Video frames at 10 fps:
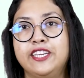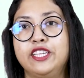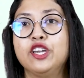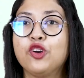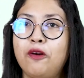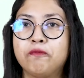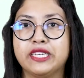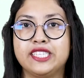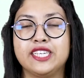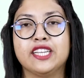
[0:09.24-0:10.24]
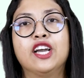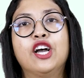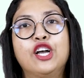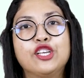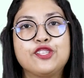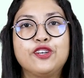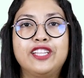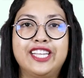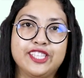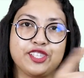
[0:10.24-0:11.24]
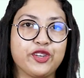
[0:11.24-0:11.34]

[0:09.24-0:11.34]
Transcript: writing is less. So let's